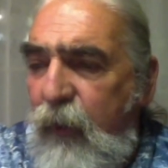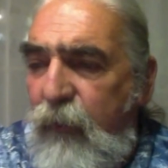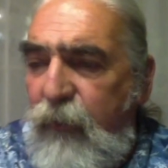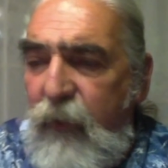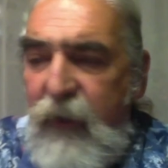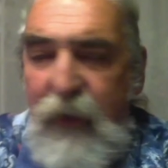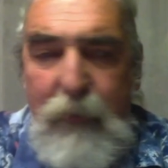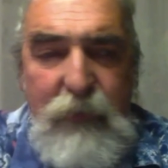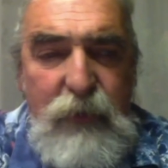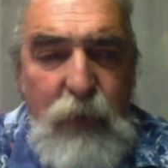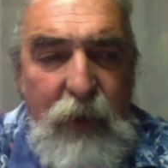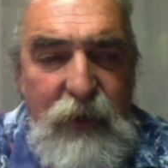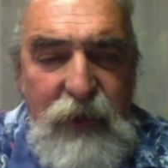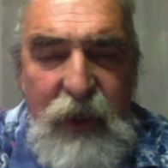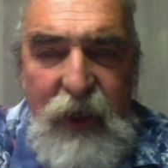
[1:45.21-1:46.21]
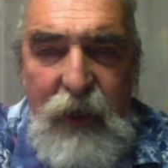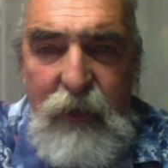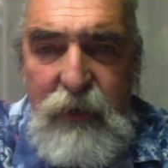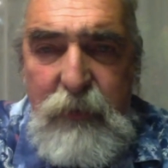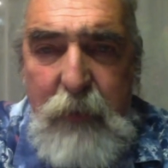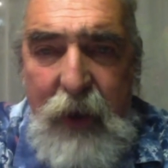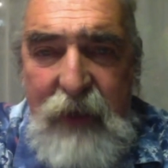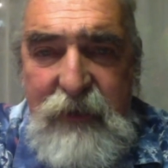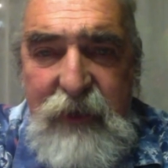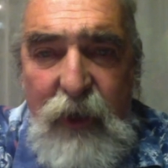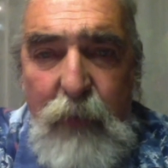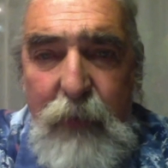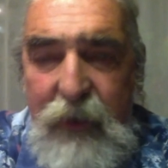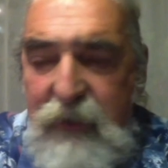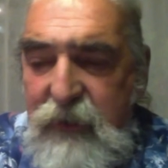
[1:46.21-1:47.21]
a demonstration here is pastel
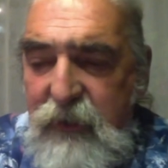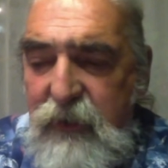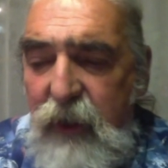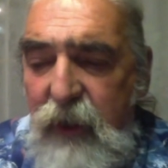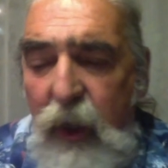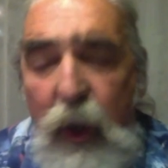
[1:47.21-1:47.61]
mixes.